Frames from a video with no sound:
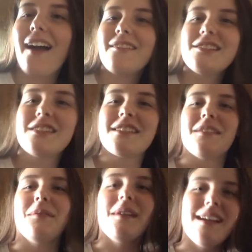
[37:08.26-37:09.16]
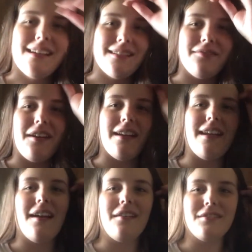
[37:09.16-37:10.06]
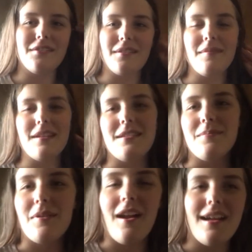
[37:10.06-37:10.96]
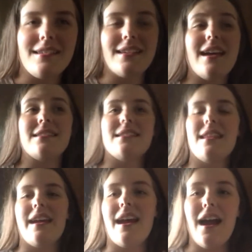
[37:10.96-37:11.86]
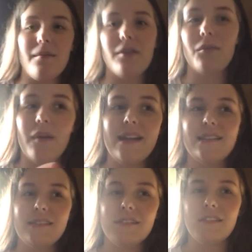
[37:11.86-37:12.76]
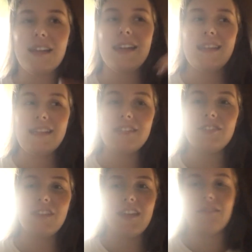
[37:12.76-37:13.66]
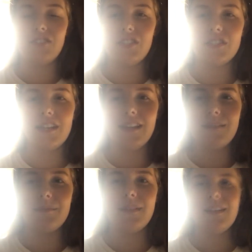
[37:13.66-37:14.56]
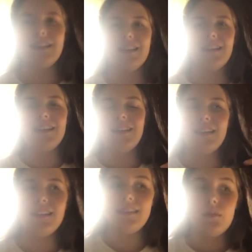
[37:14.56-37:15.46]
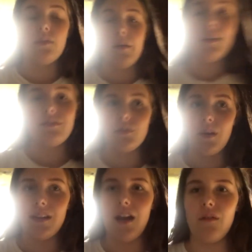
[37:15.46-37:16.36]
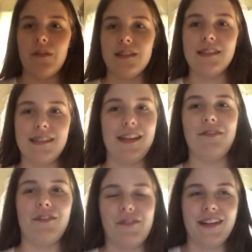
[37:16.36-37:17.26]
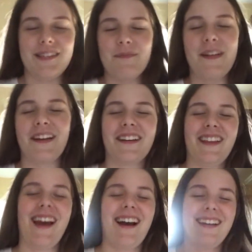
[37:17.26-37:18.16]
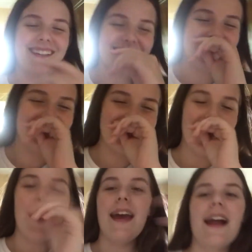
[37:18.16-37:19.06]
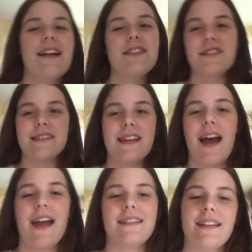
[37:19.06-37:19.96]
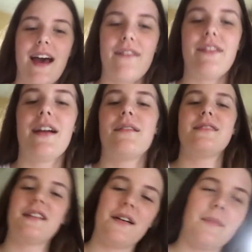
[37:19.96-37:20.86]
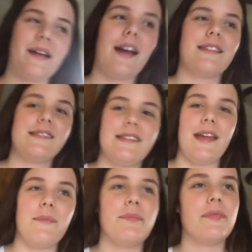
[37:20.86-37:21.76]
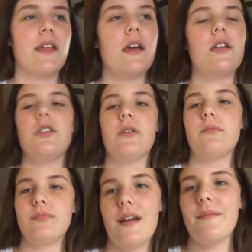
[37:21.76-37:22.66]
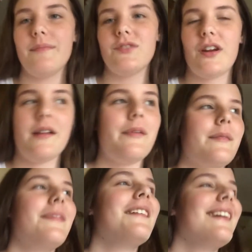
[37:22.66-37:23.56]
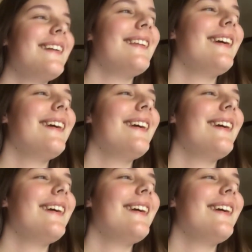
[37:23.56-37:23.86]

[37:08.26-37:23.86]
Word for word: I was just gonna wait and find out so it can be a surprise. As in, like, I'm gonna wait till each day of cheer camp that we have to wear the outfits to see if it fits me or not. And I just died laughing. I was like, oh my god, same. No, I'm trying them on, but